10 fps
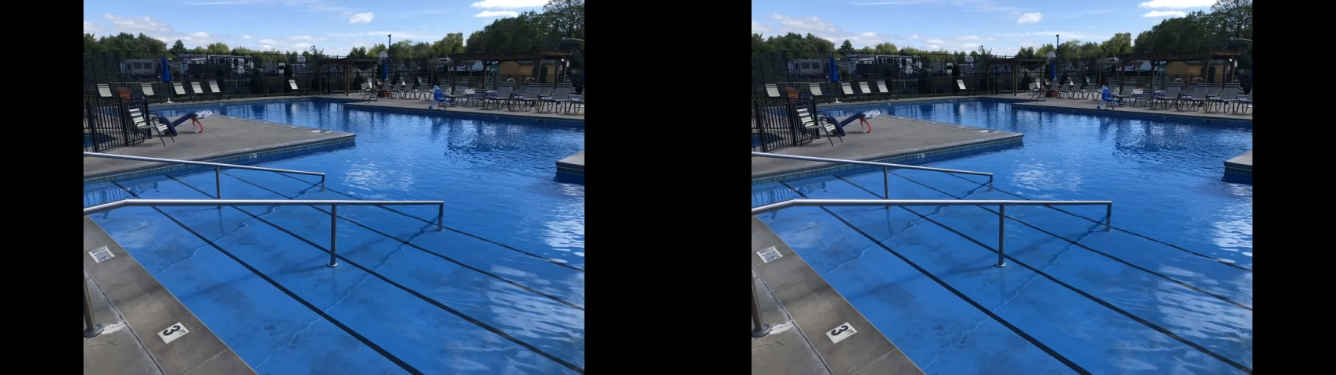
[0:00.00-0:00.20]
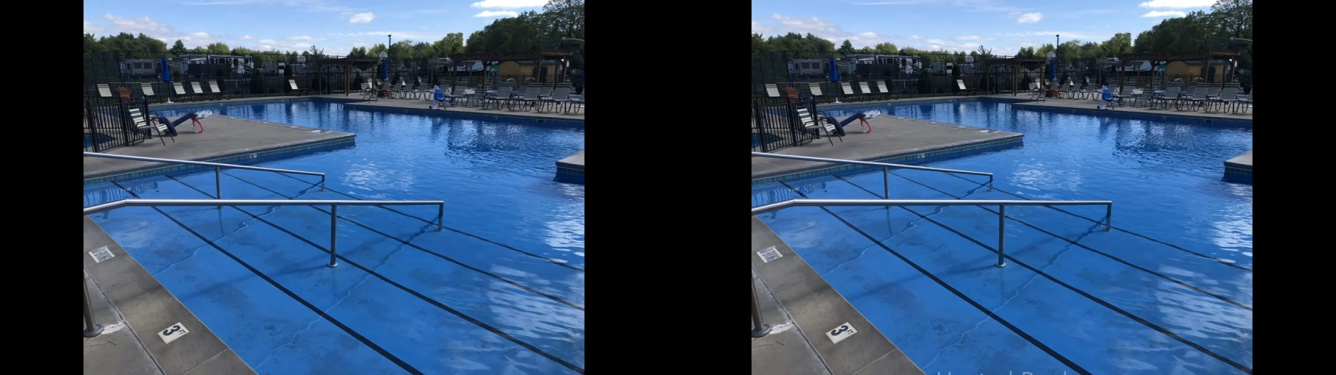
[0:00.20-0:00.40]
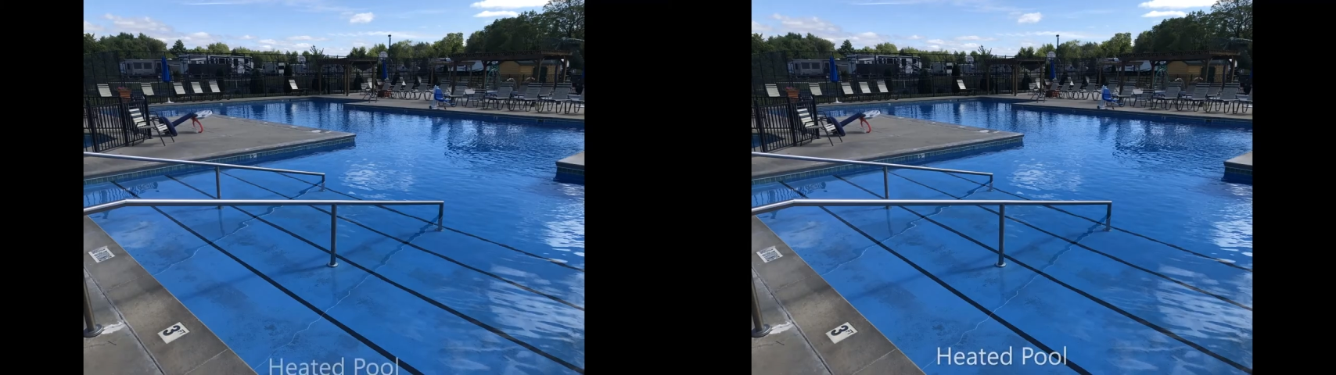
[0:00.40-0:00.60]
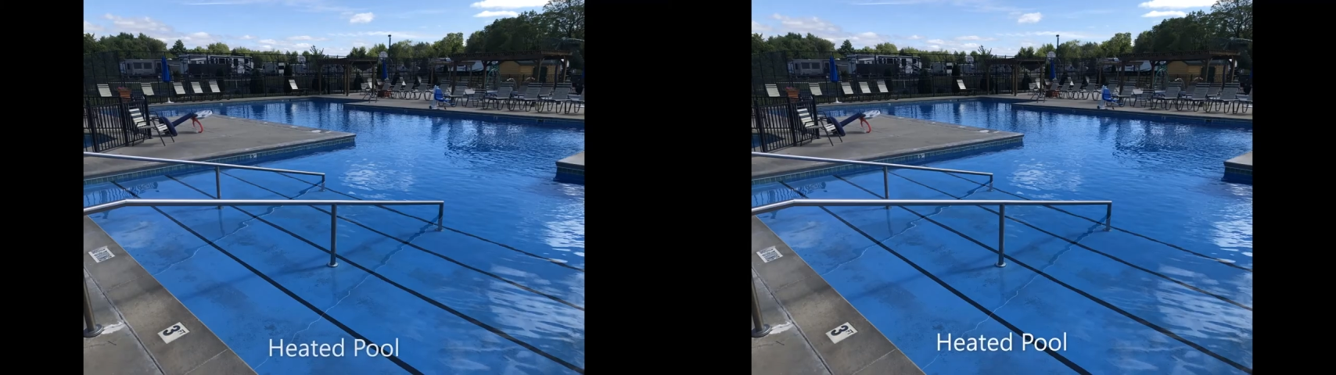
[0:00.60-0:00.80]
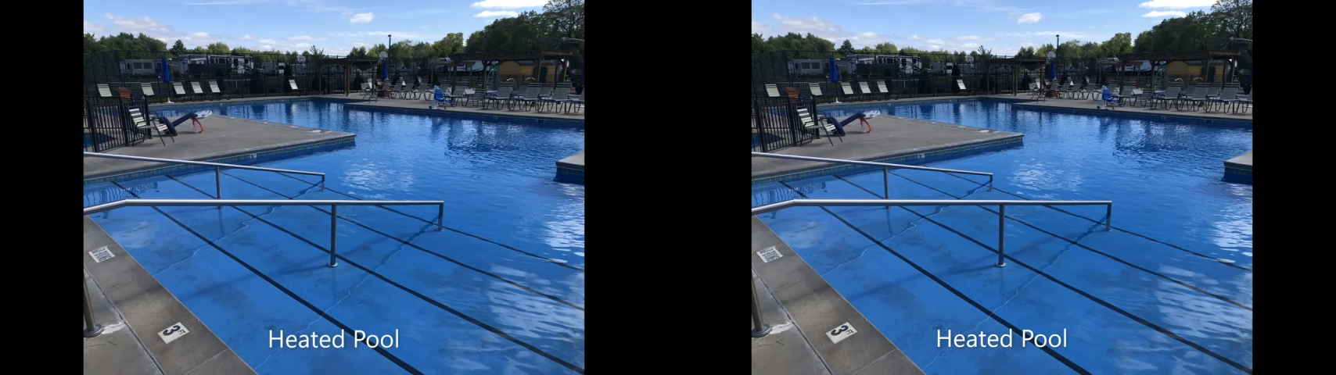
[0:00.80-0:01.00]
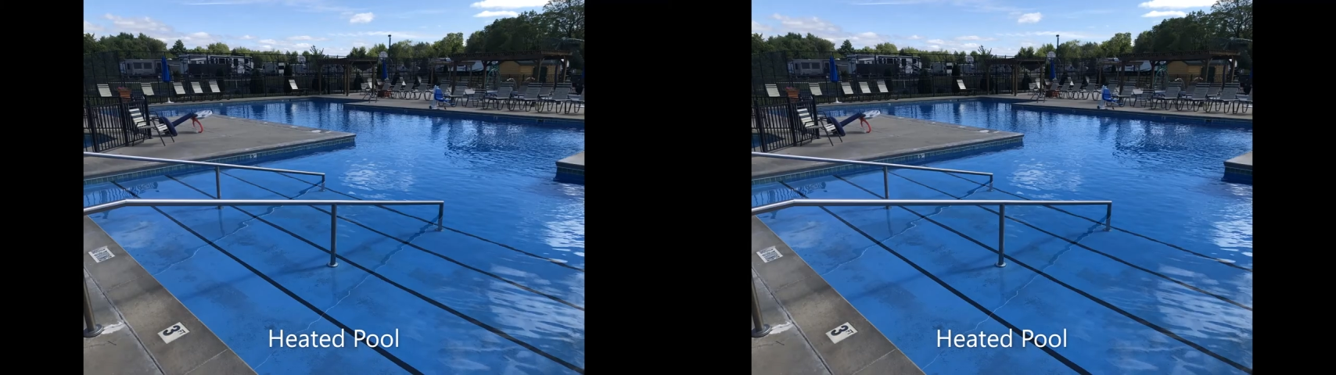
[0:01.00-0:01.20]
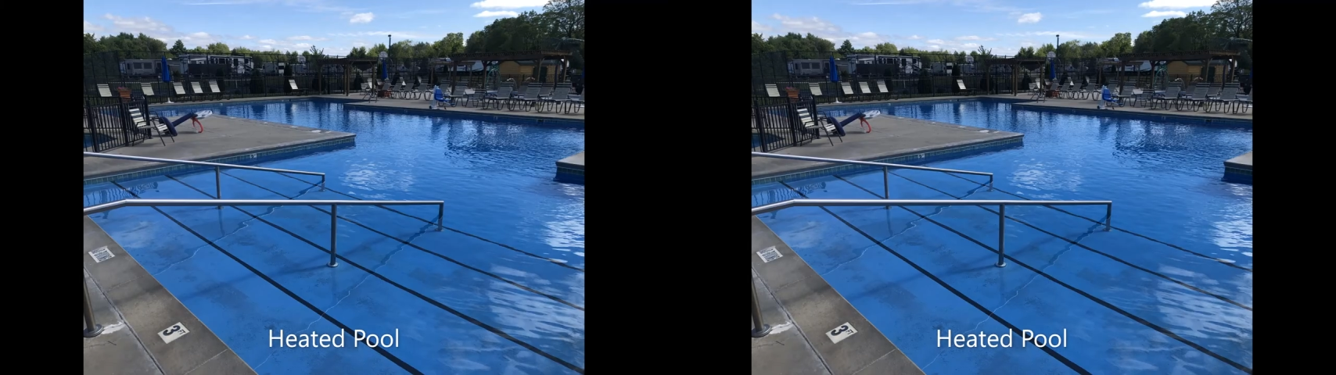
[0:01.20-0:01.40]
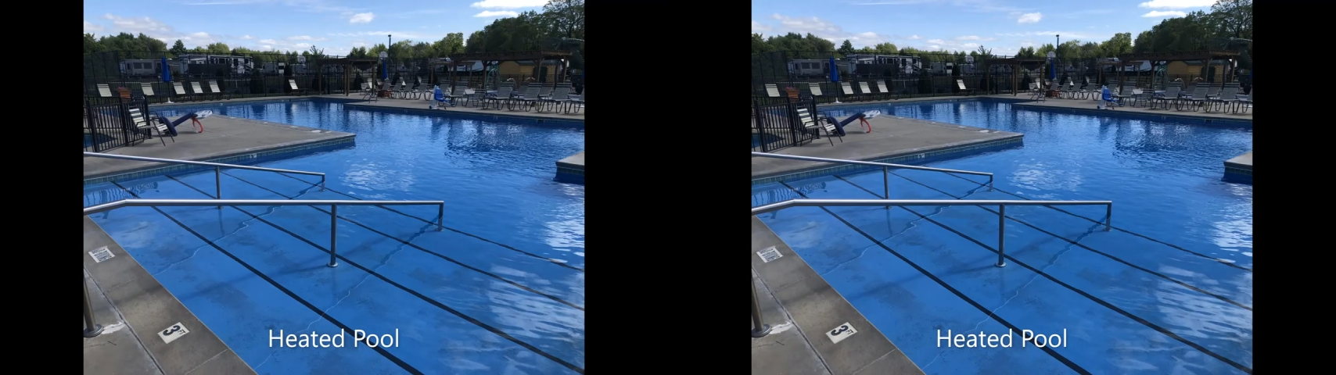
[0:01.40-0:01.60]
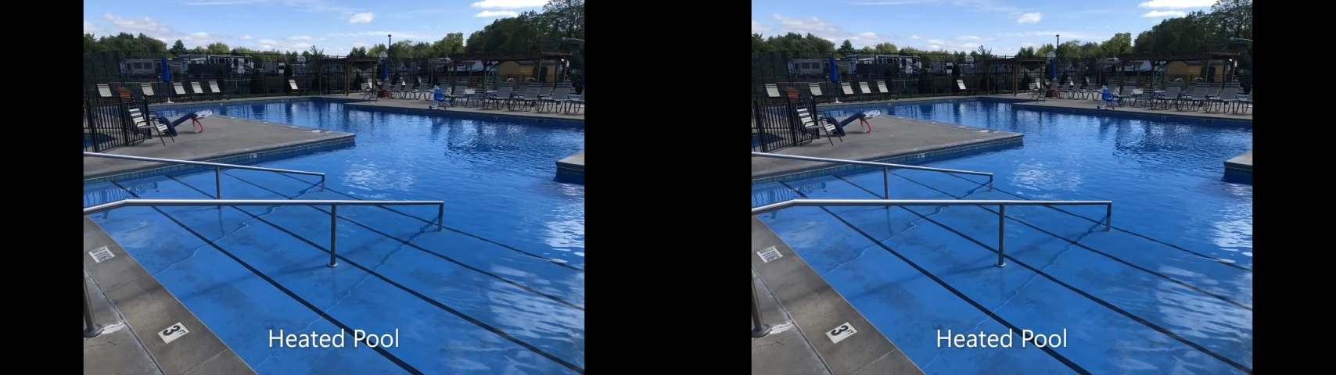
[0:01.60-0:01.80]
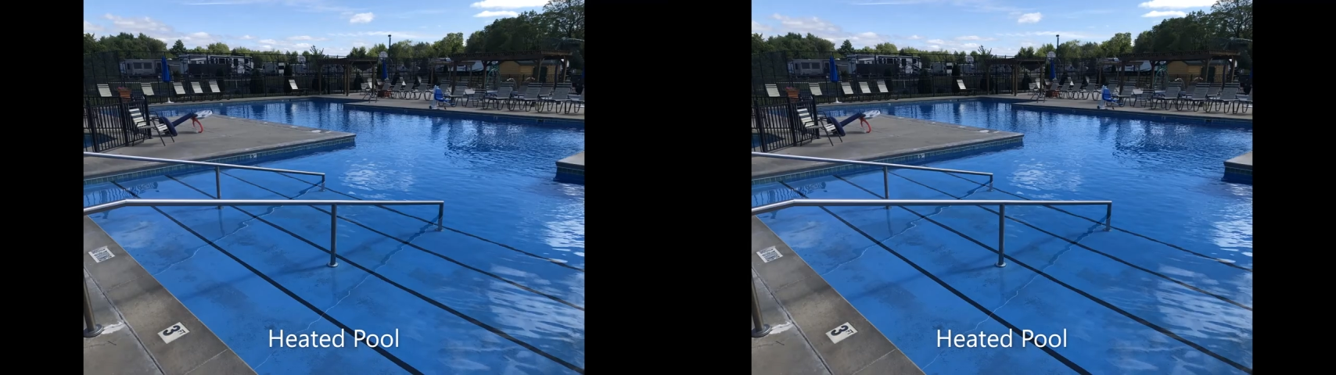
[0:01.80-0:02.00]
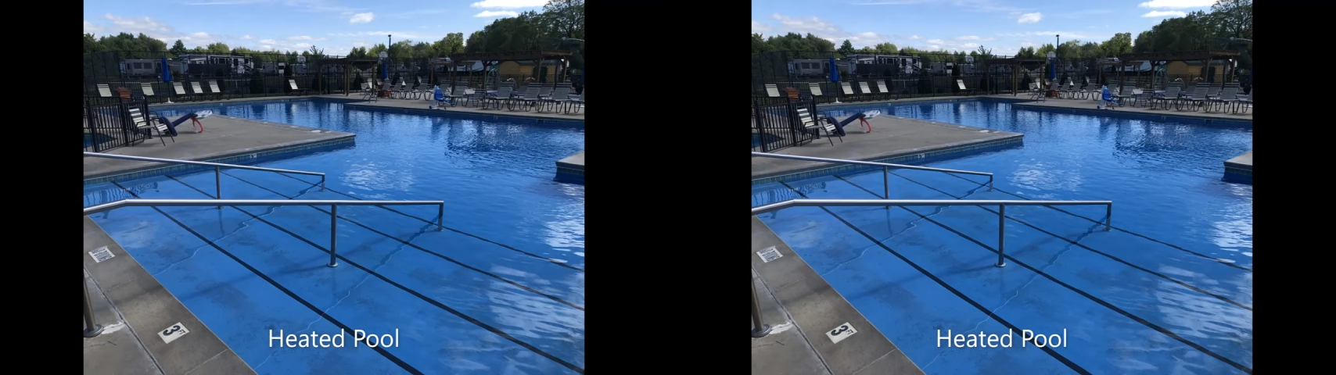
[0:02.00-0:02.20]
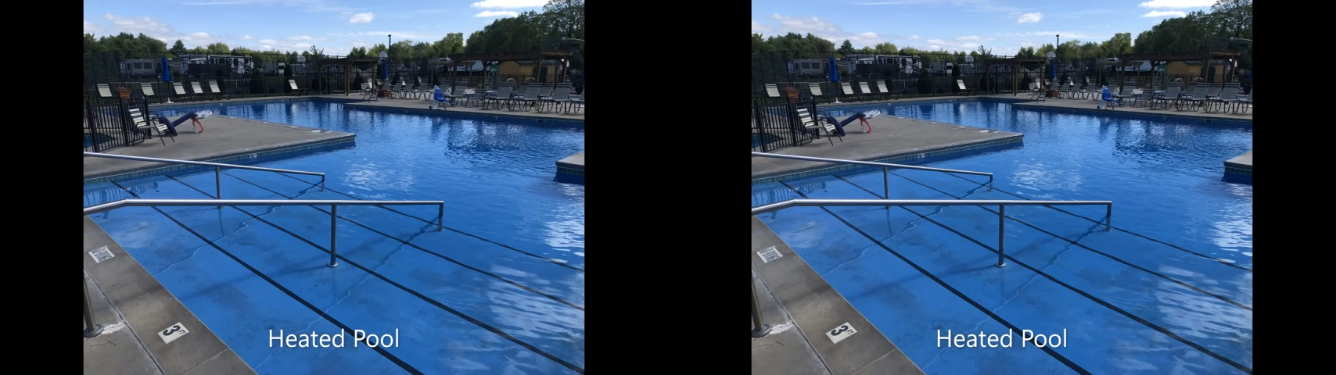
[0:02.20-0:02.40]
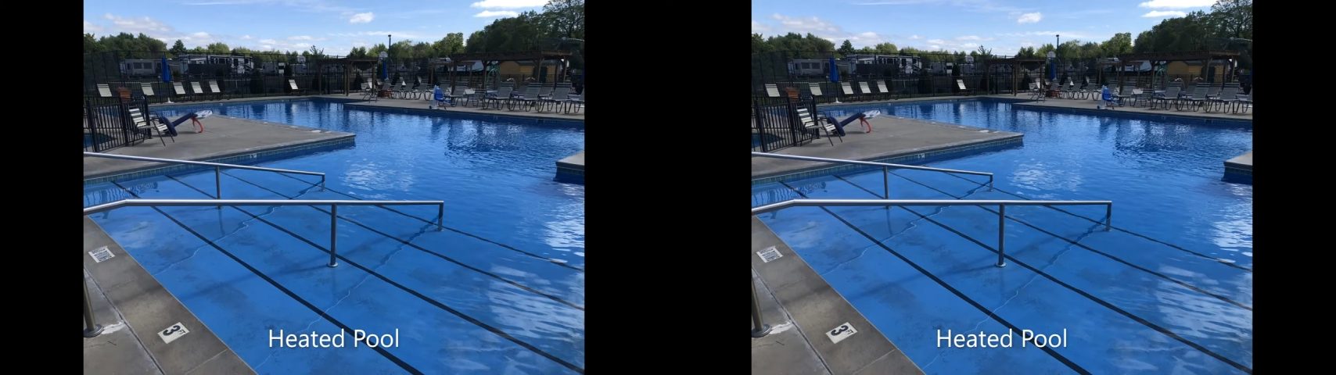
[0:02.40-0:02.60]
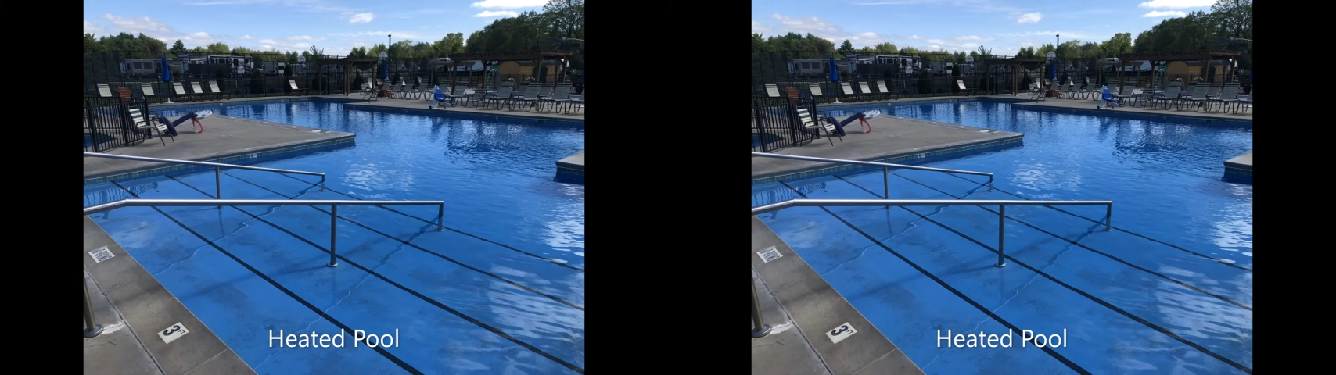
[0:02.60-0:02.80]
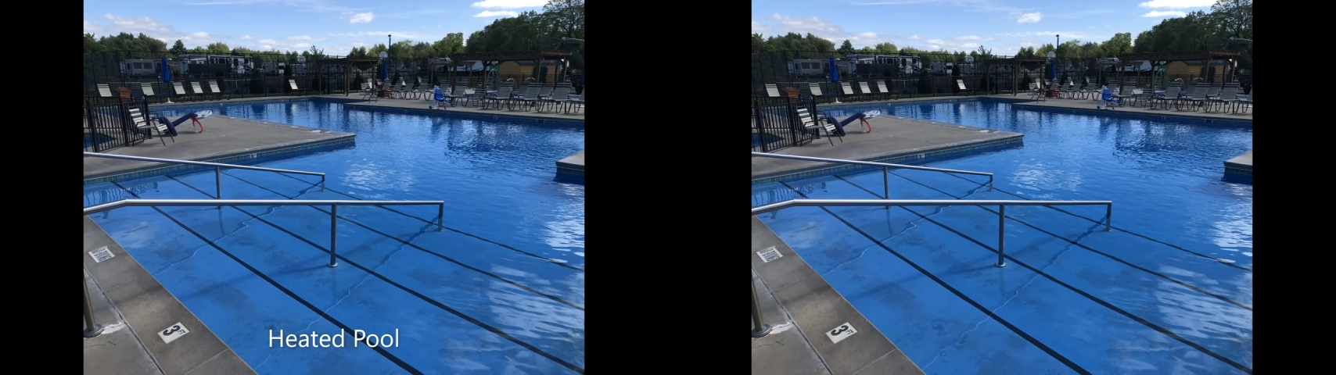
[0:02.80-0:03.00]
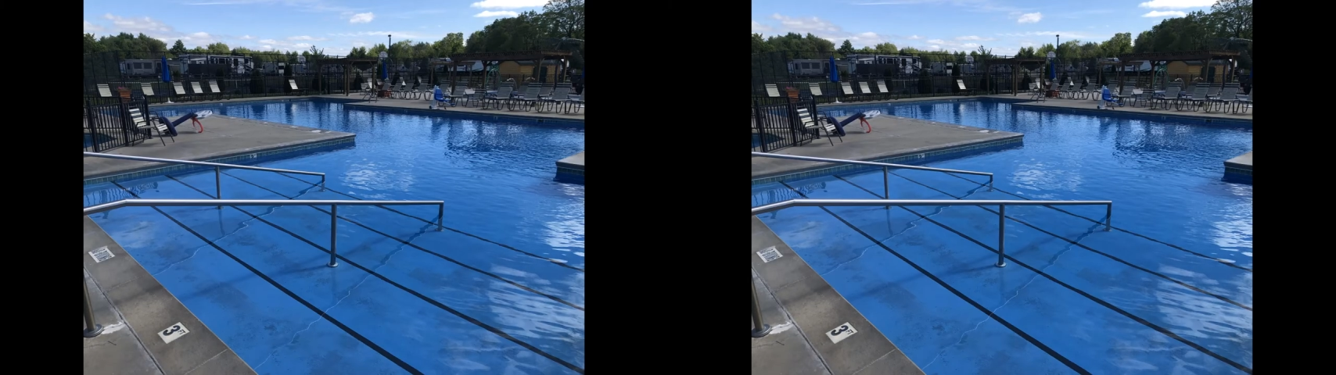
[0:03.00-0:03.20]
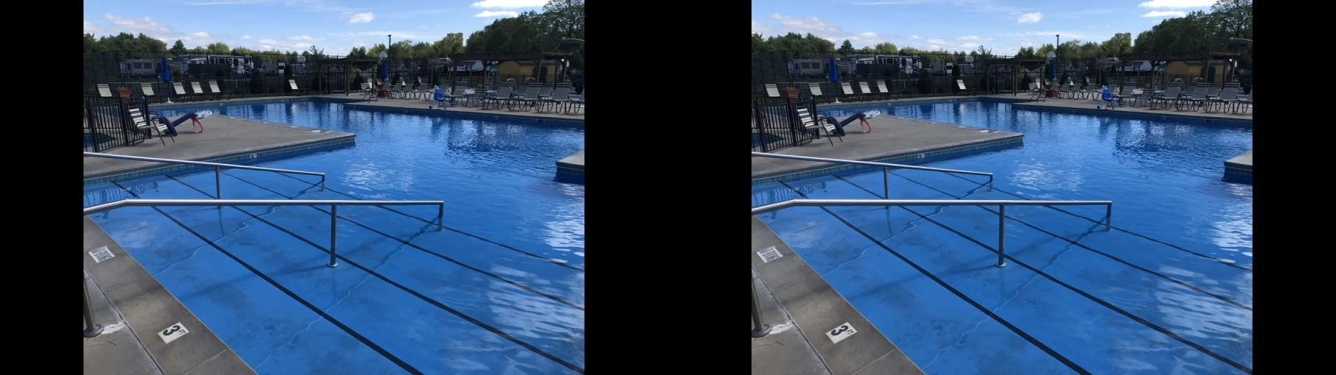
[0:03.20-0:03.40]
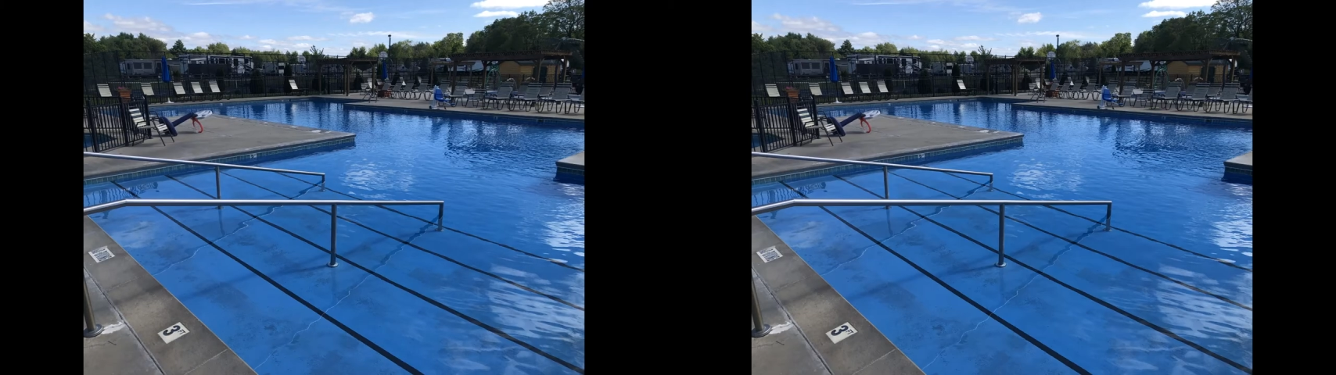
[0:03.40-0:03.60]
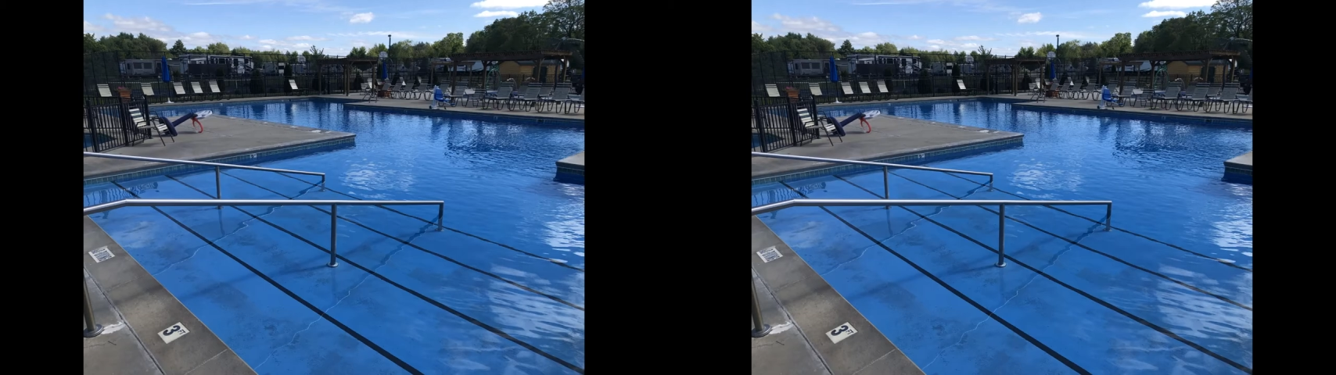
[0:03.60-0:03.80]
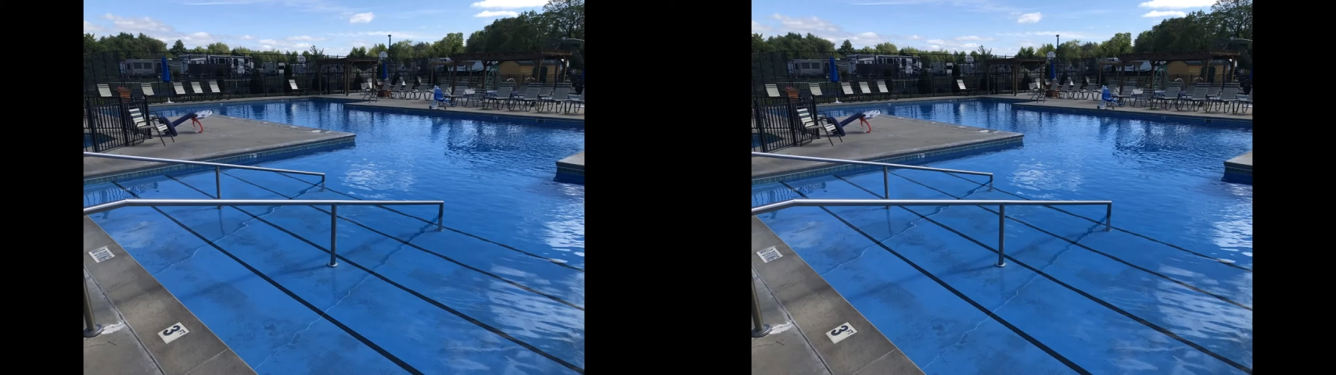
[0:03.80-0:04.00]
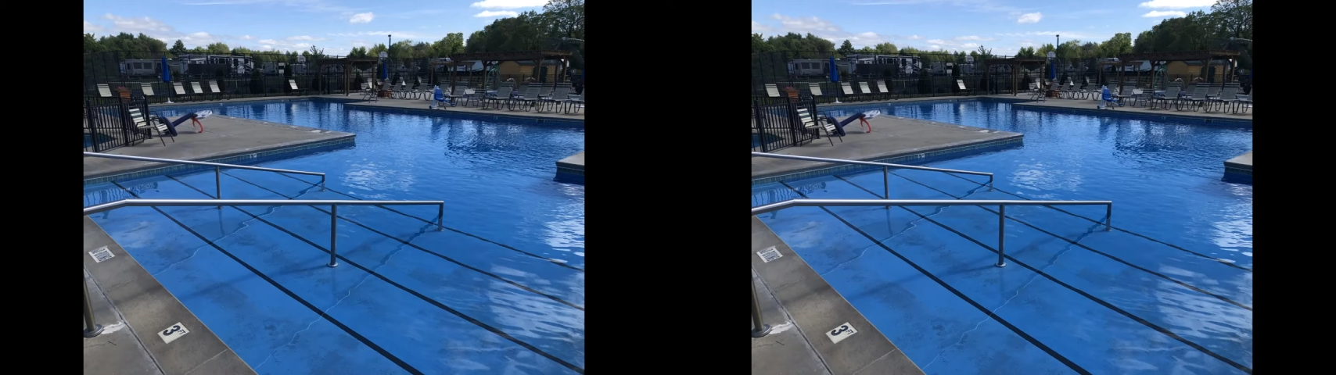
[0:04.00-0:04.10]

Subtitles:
[unreadable: no face in view]